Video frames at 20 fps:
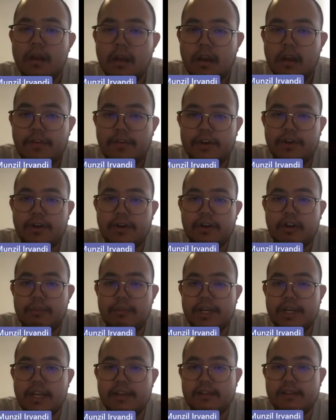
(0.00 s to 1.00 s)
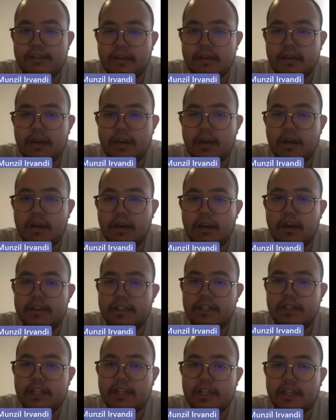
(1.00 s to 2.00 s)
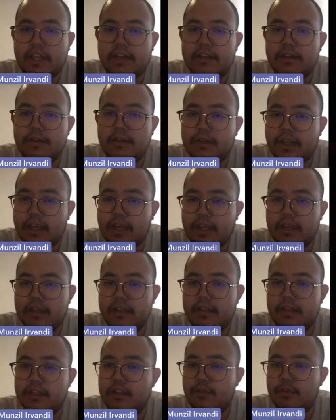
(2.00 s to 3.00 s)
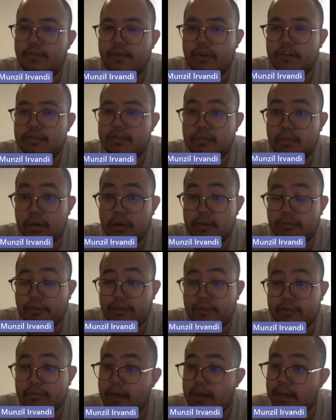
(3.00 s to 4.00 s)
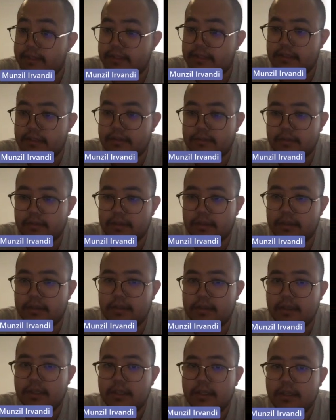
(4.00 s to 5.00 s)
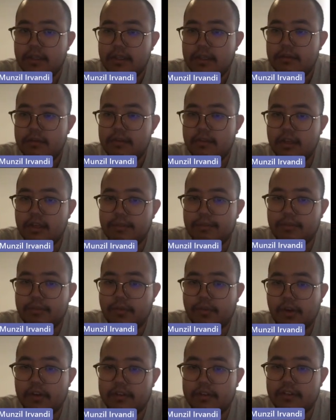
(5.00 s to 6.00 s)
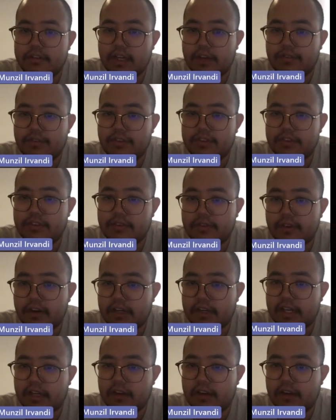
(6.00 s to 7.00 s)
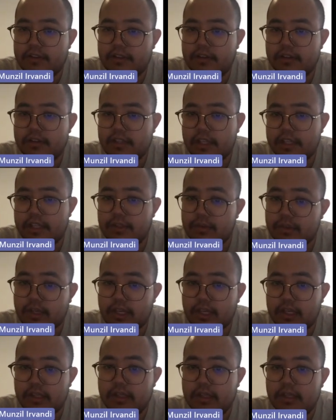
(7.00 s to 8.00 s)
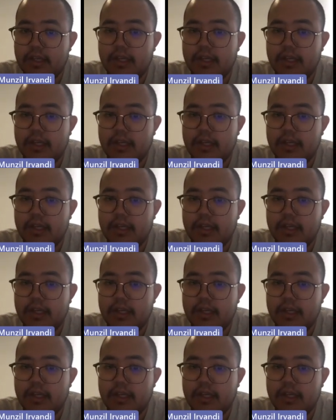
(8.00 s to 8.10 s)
For the recommendation, clothing retail in UK need to focus more on profit margin to improve quality service of online clothing retail UK,